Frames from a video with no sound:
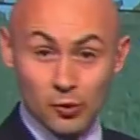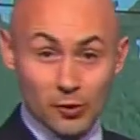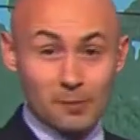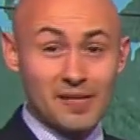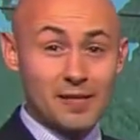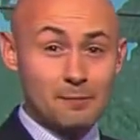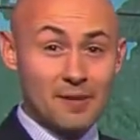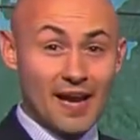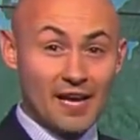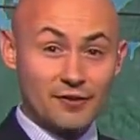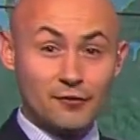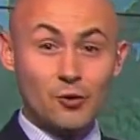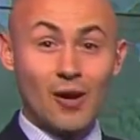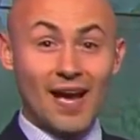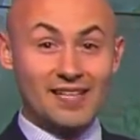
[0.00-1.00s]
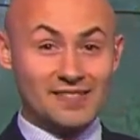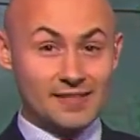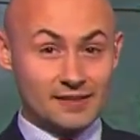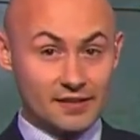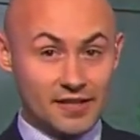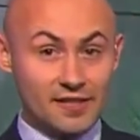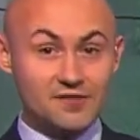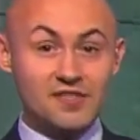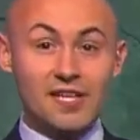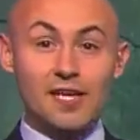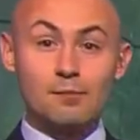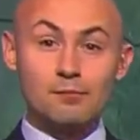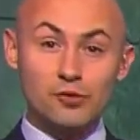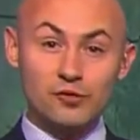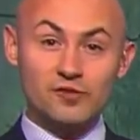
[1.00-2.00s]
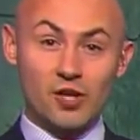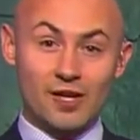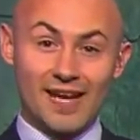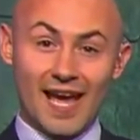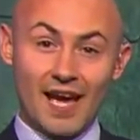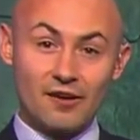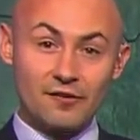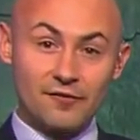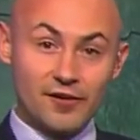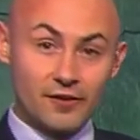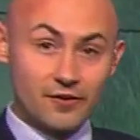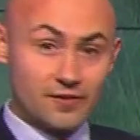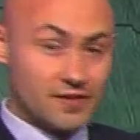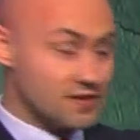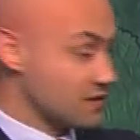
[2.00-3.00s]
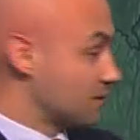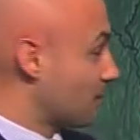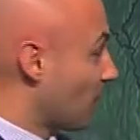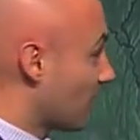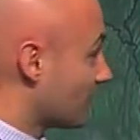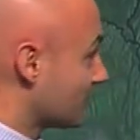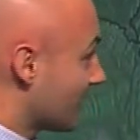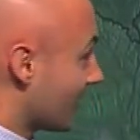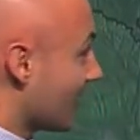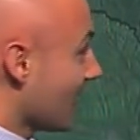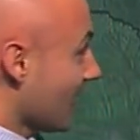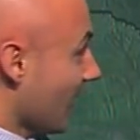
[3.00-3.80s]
will be impactful as it lifts and moves on out of here. This is paused at